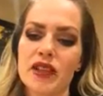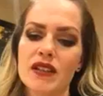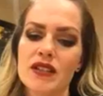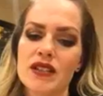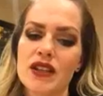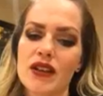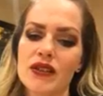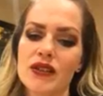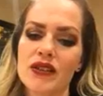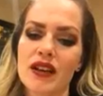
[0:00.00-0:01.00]
And
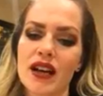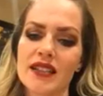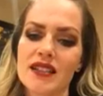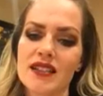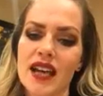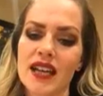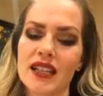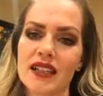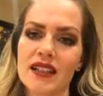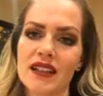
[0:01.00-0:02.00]
so I
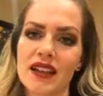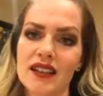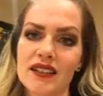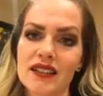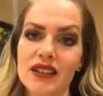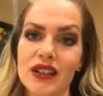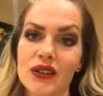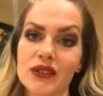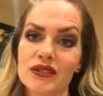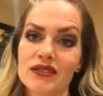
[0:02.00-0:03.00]
decided that, you
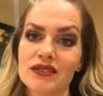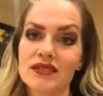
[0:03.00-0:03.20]
know,